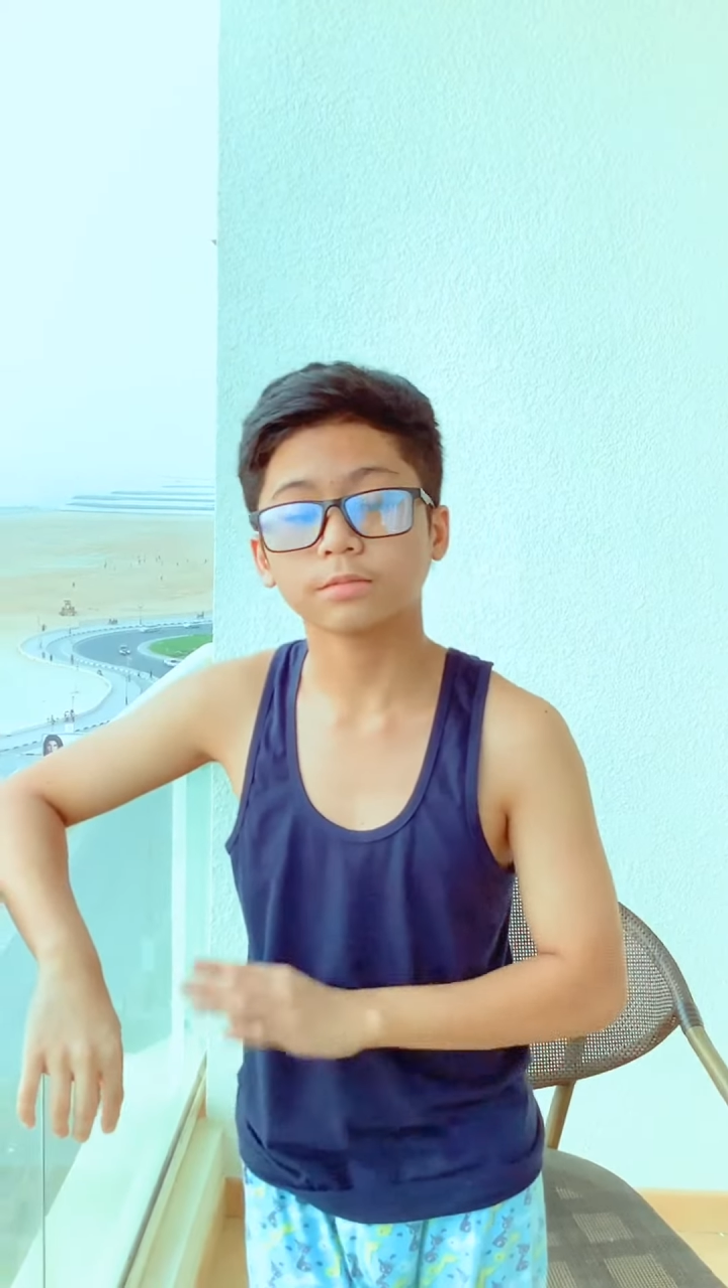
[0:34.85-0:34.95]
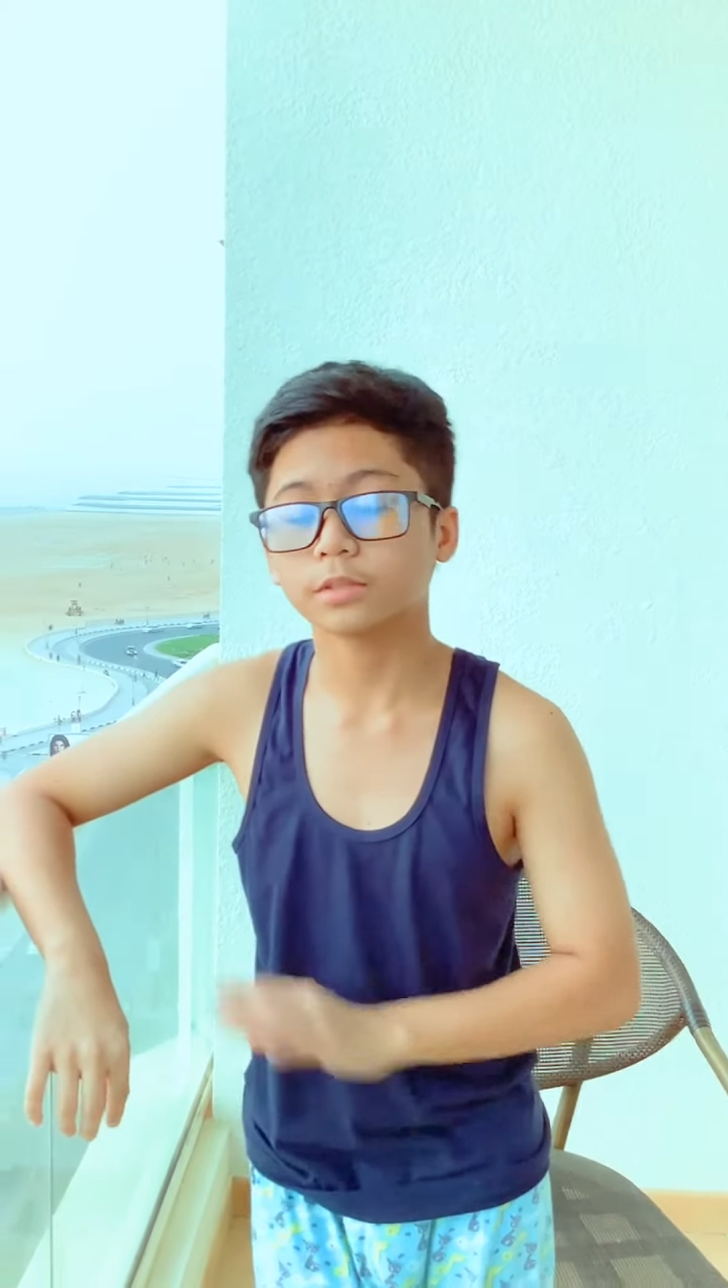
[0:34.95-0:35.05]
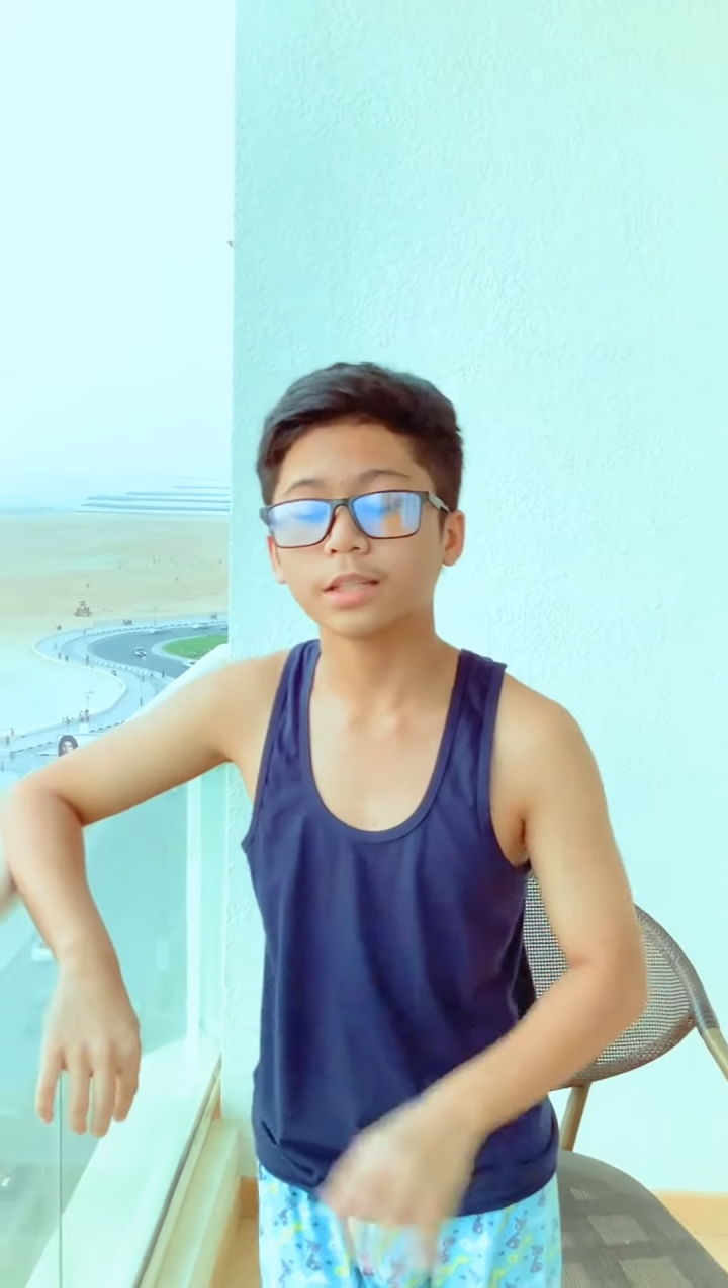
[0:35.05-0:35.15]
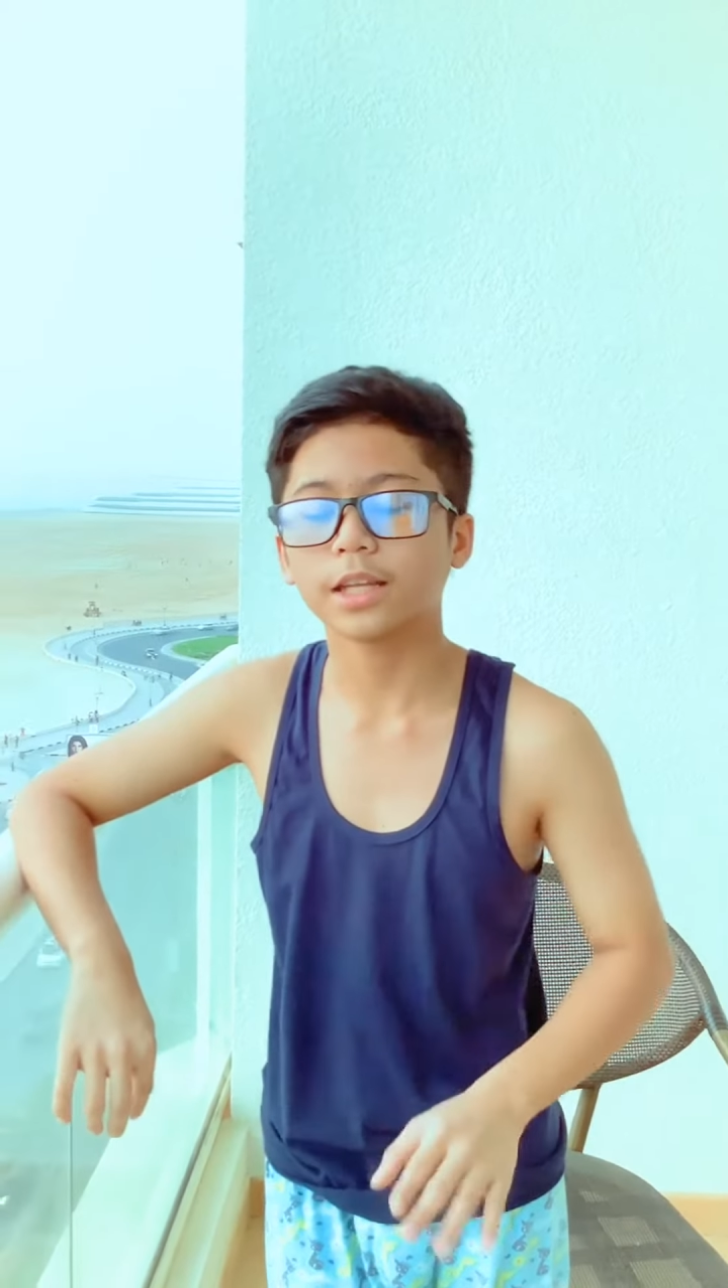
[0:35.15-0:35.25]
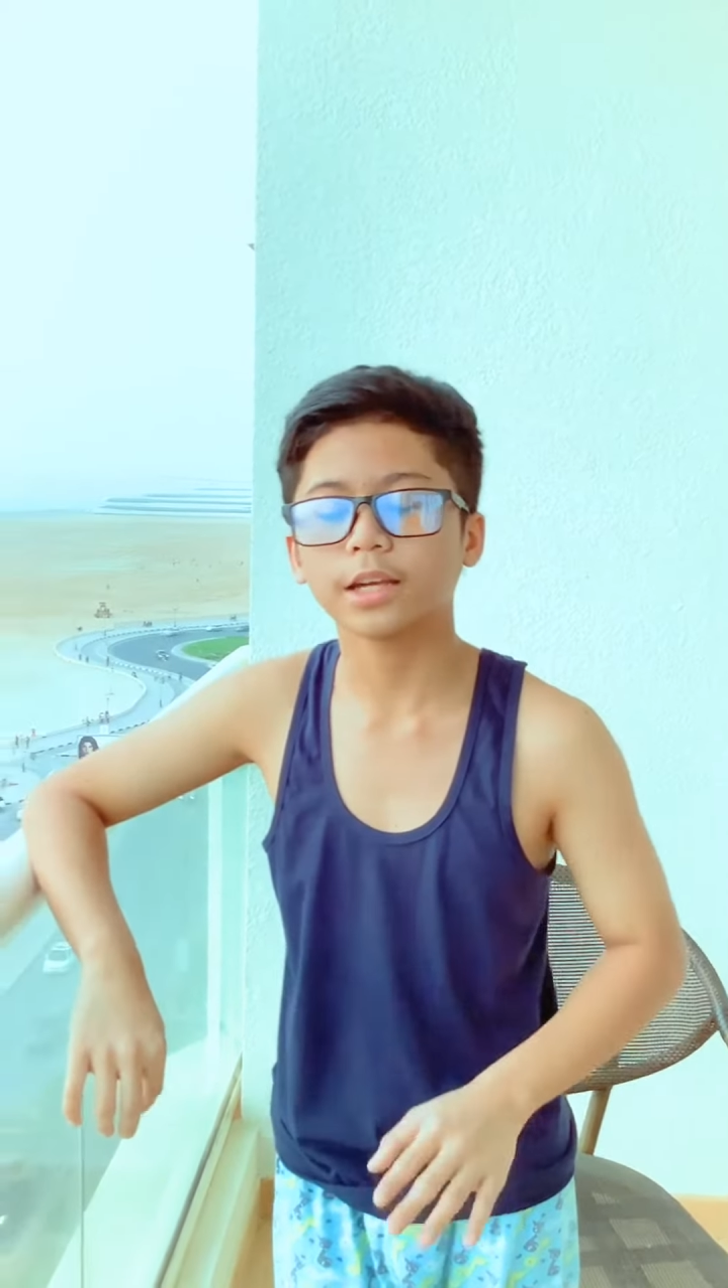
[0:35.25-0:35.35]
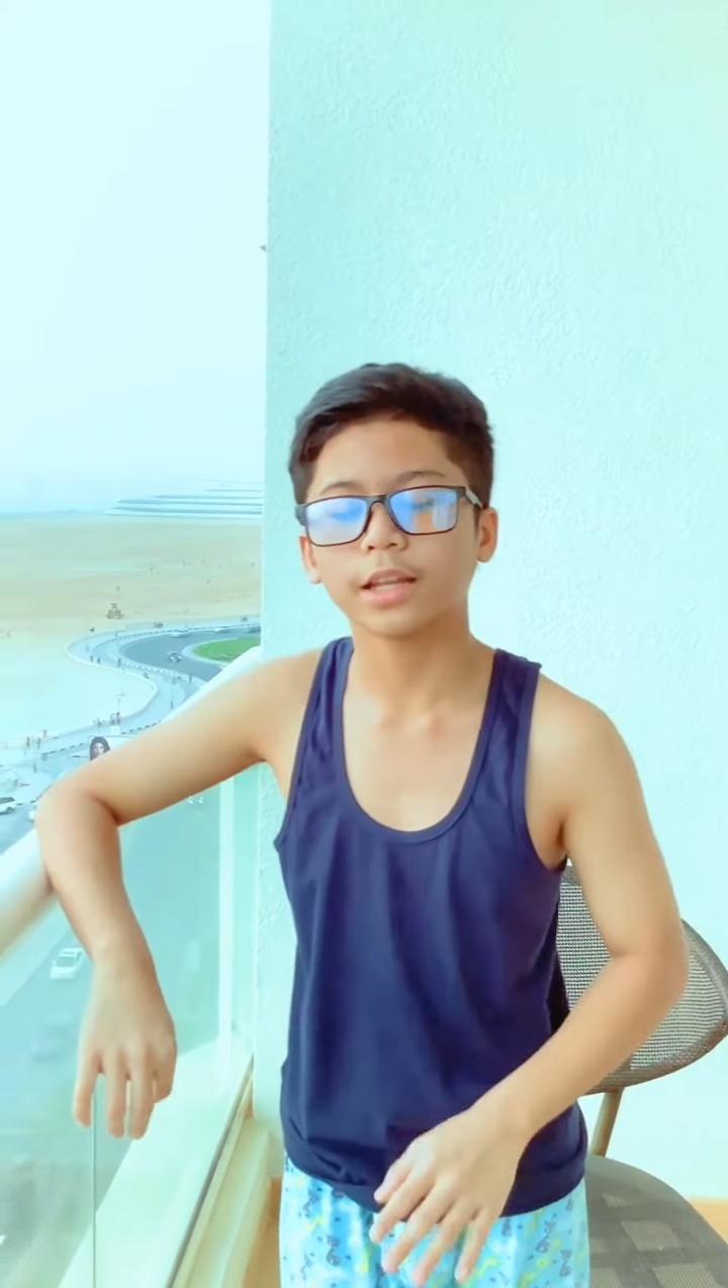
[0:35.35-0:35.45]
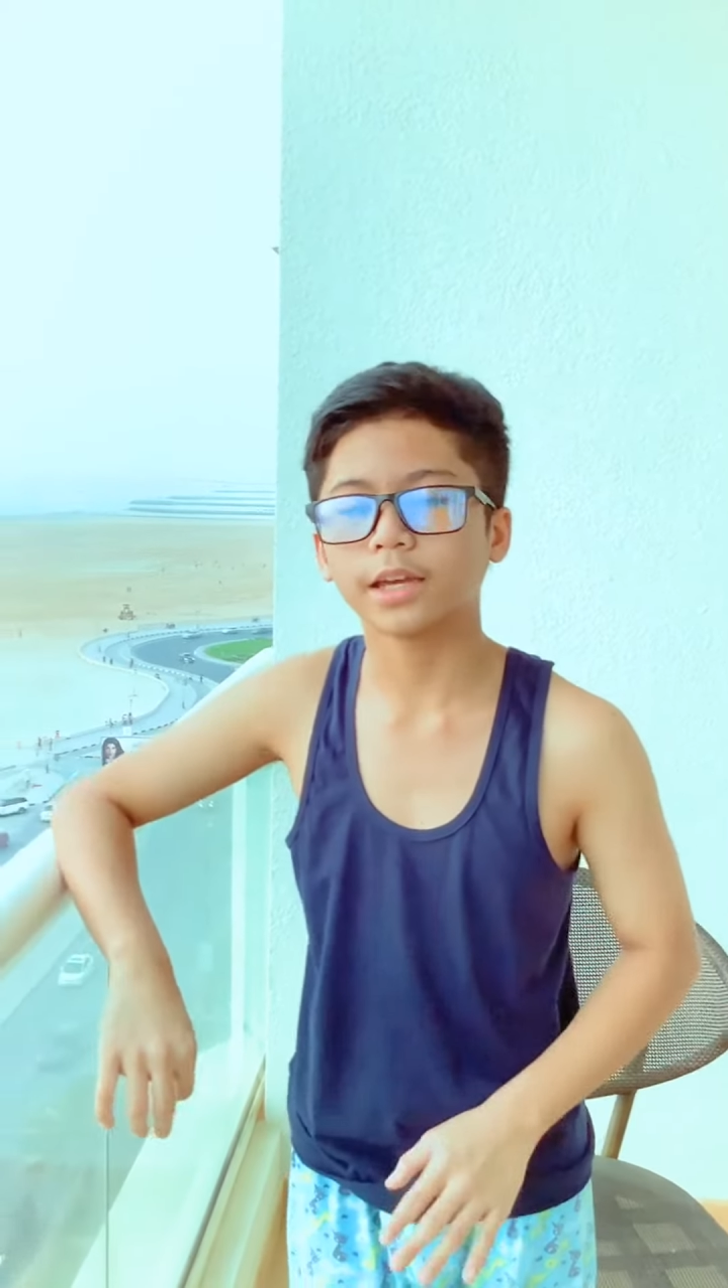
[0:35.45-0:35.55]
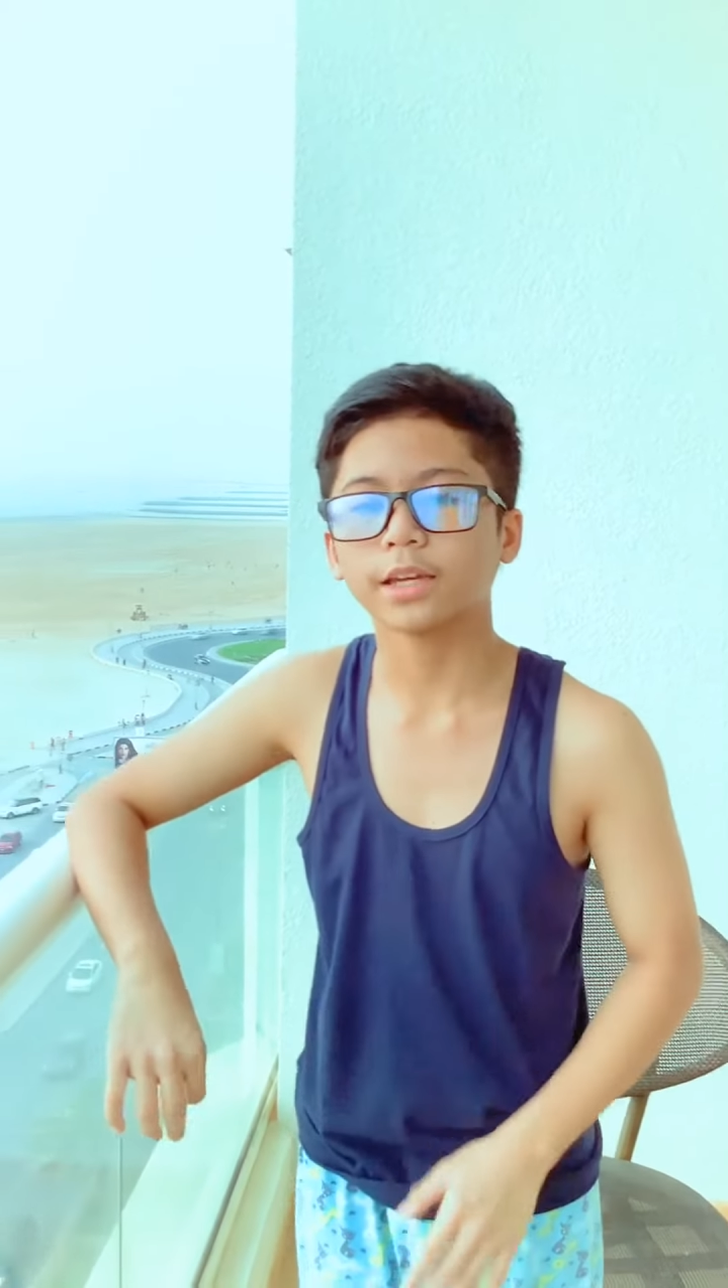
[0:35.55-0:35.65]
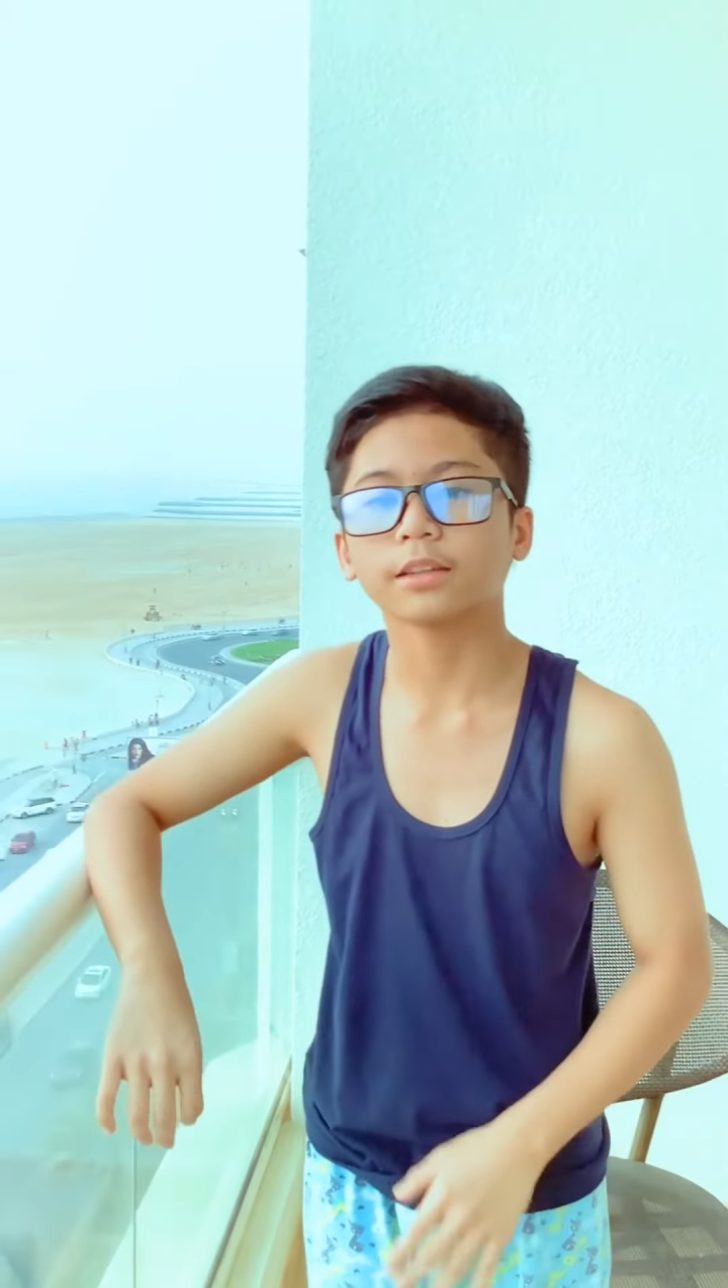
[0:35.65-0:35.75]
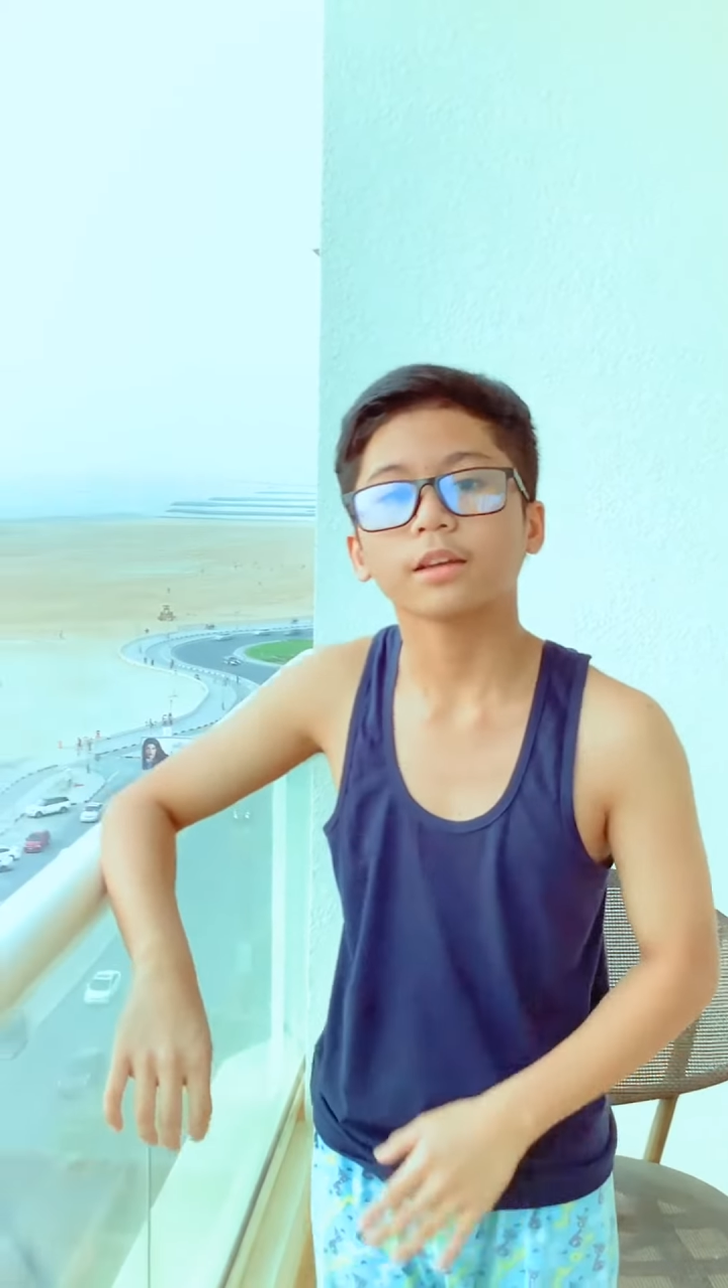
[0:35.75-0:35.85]
really, I like
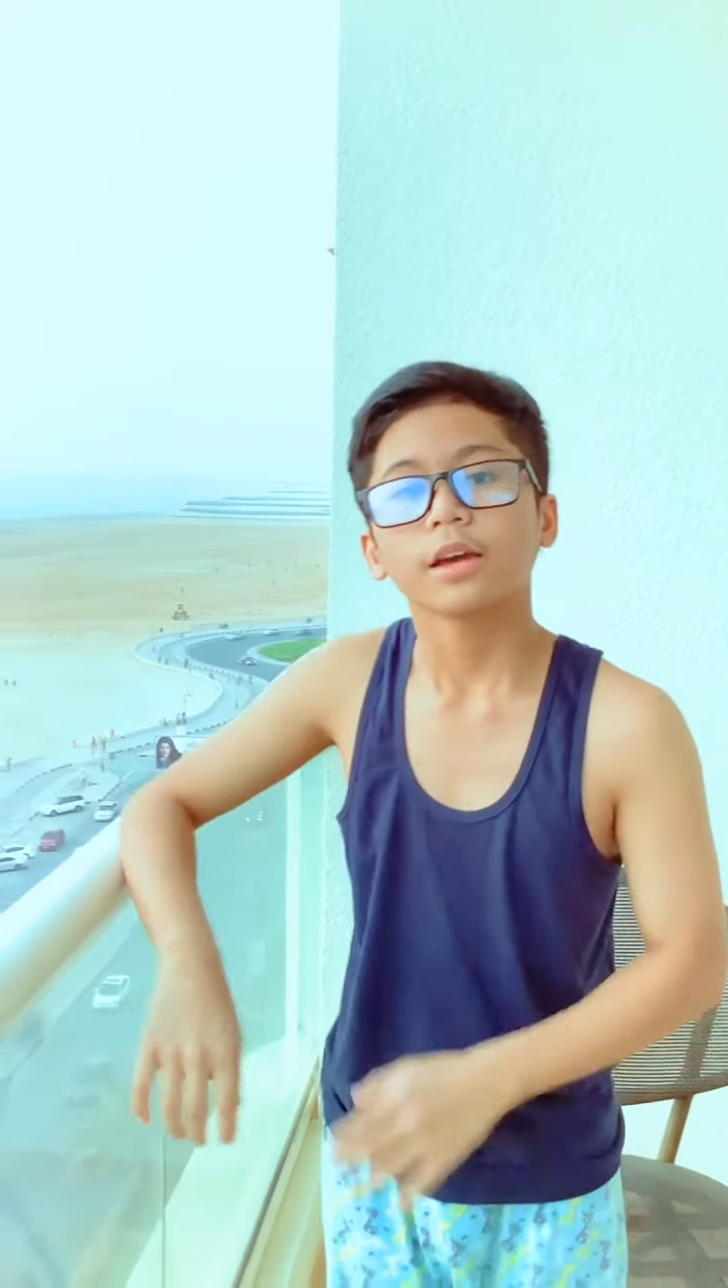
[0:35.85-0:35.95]
it.